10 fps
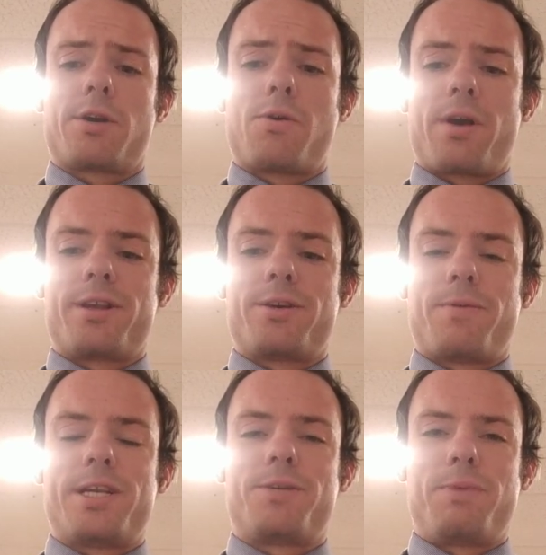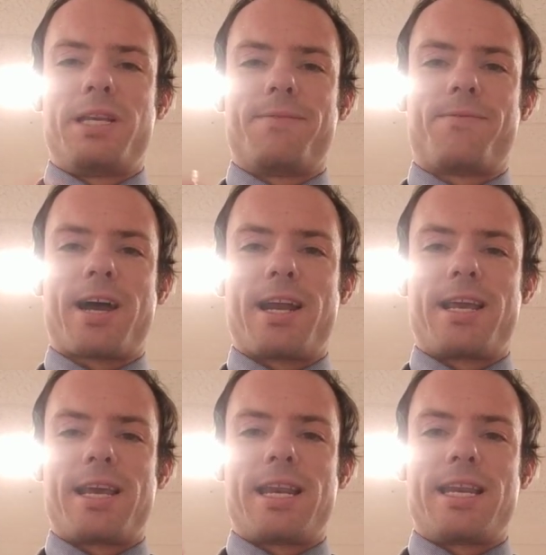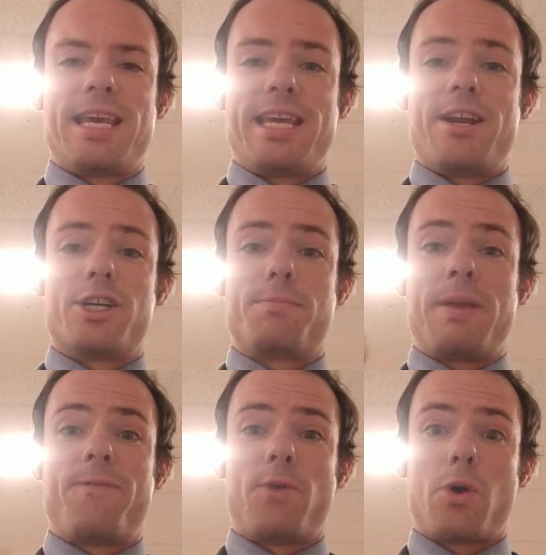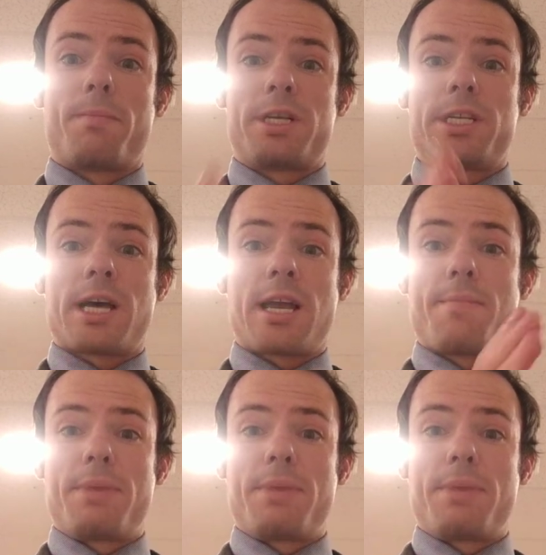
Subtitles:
according to which we divide it in years before Messiah,